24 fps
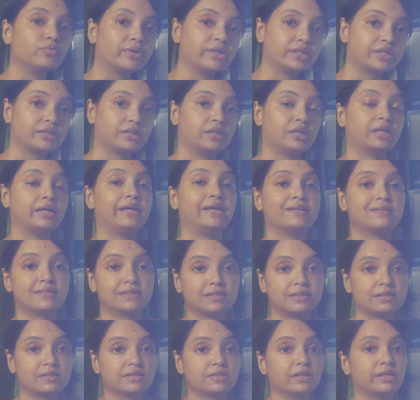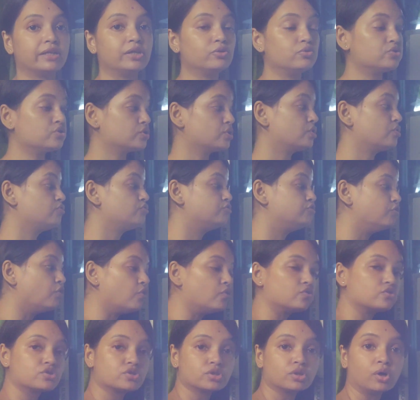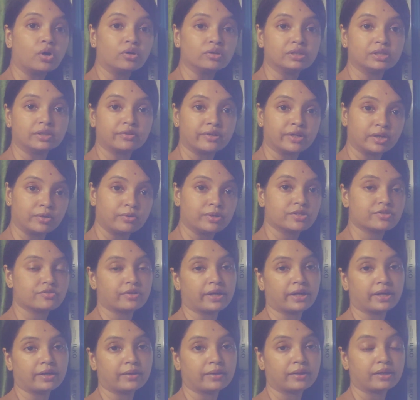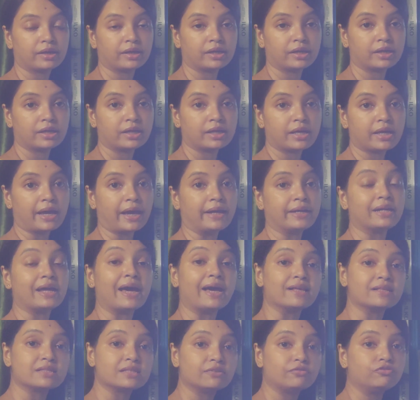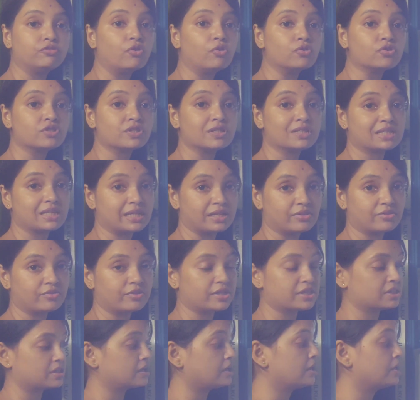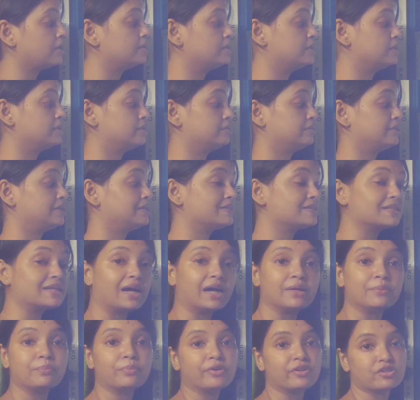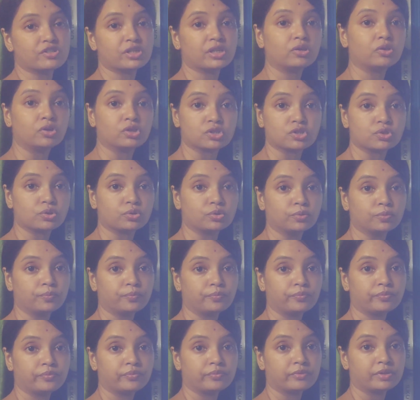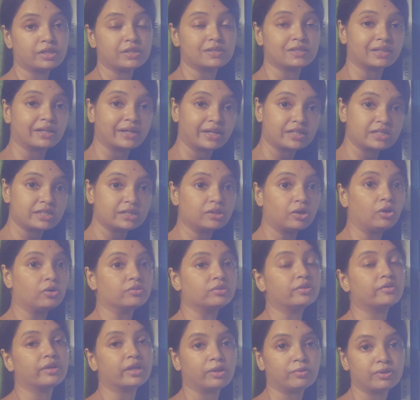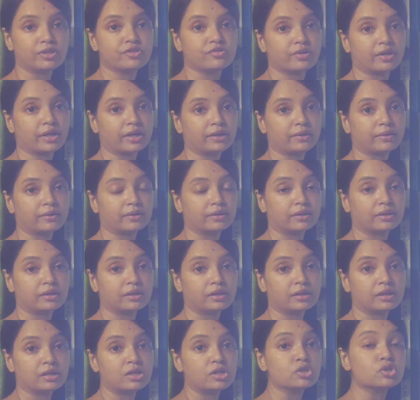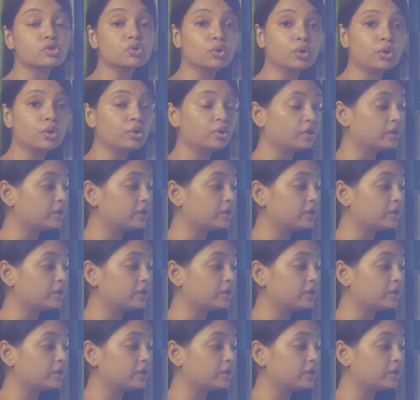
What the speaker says: weight exerts a huge force on the railway track, and as the force is increased, there is high pressure also. These are getting on the railway track. So